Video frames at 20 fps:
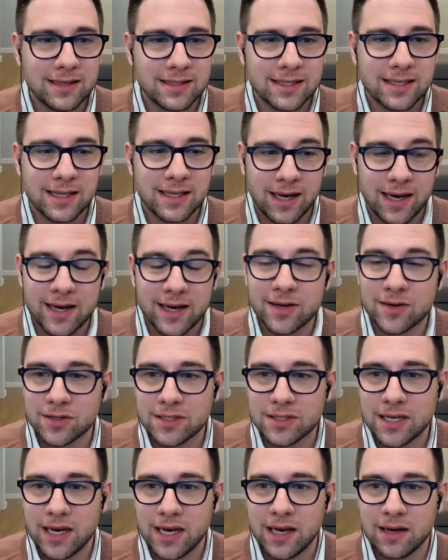until I
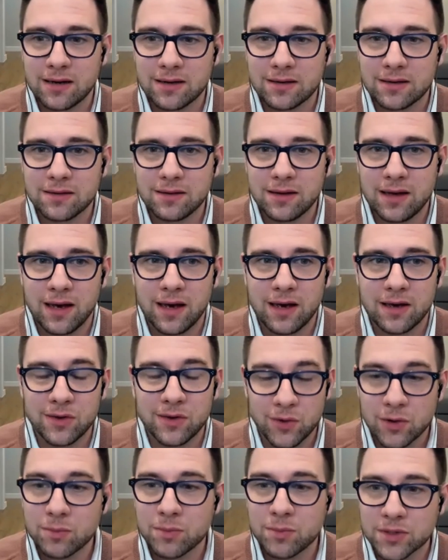understand uh,
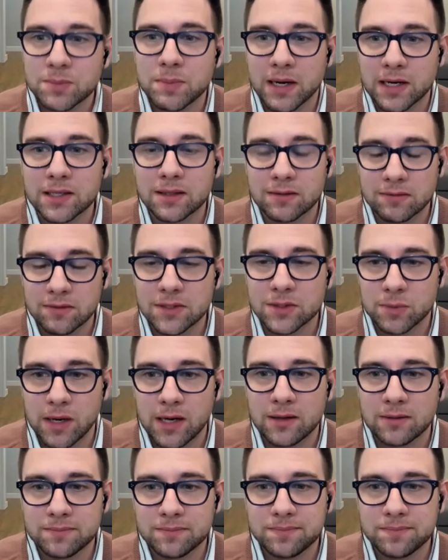your perspective as
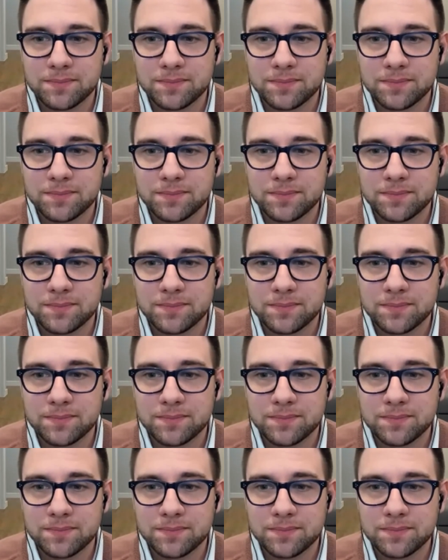well.